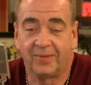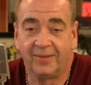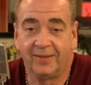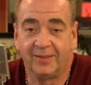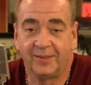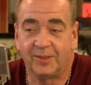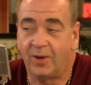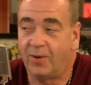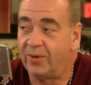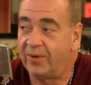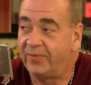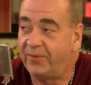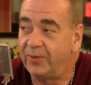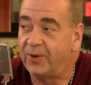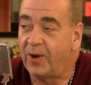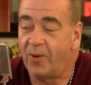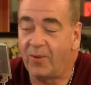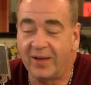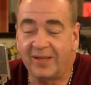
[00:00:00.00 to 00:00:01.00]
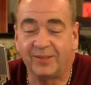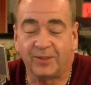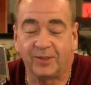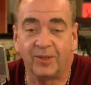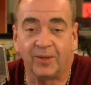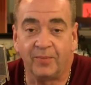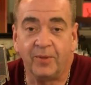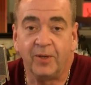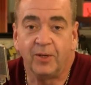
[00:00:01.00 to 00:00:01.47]
So if you go into
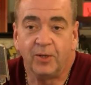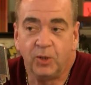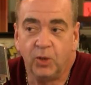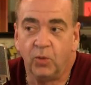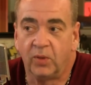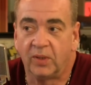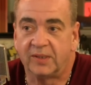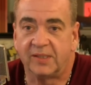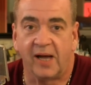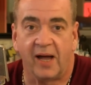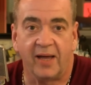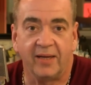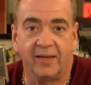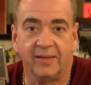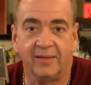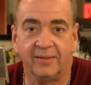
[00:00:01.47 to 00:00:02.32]
them, you will die.